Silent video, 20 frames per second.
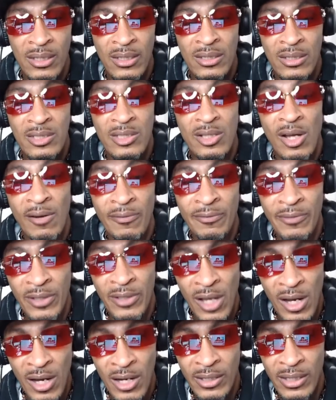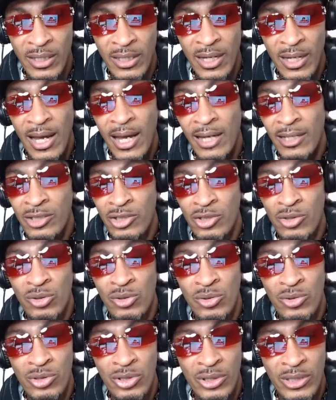Astaghfirullah, nigga. How did you
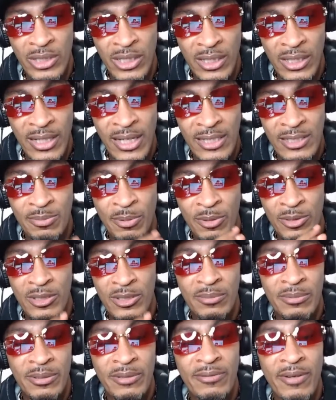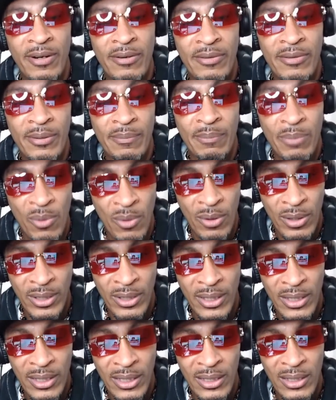lose your key? That's supposed to be very important,
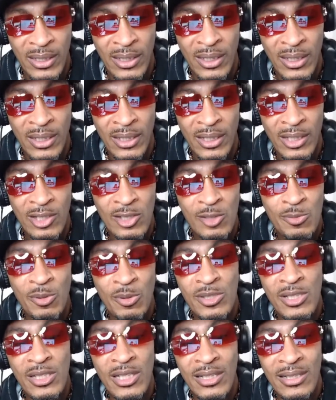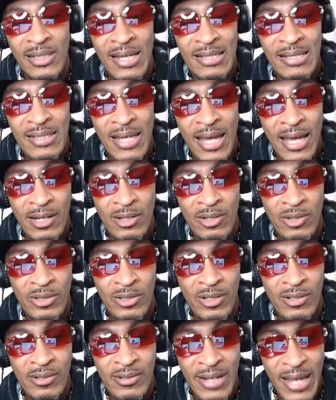nigga. You're supposed to get that tatted on
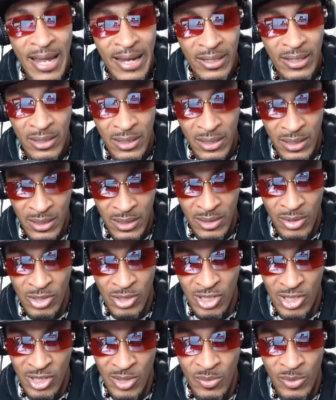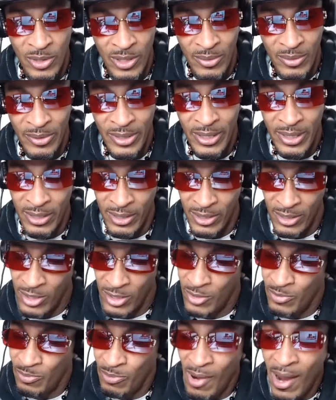your neck or somewhere where
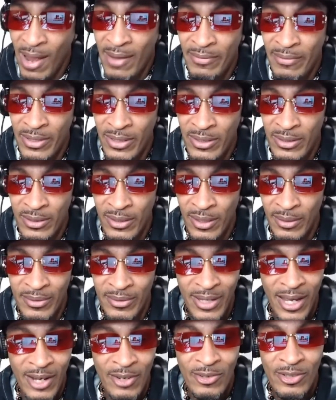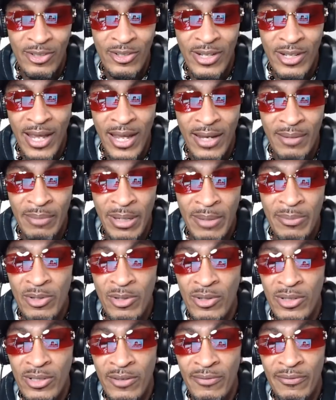it's private. No, not on your neck. Maybe
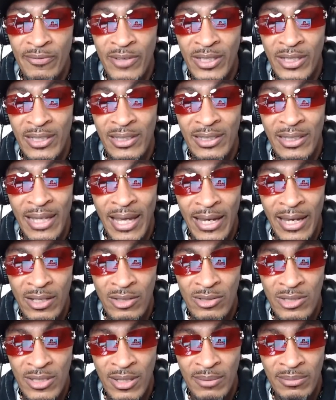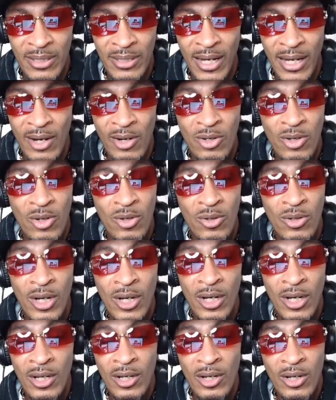on your fucking leg or something. I don't know.
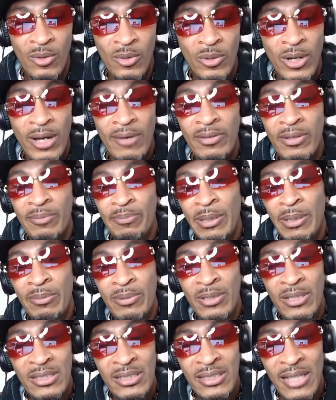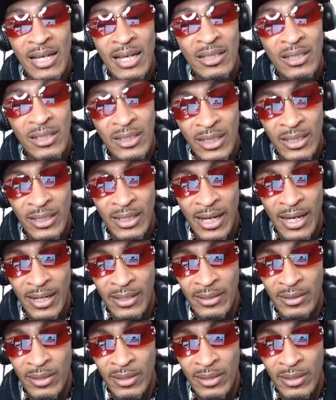Wherever people is not looking at.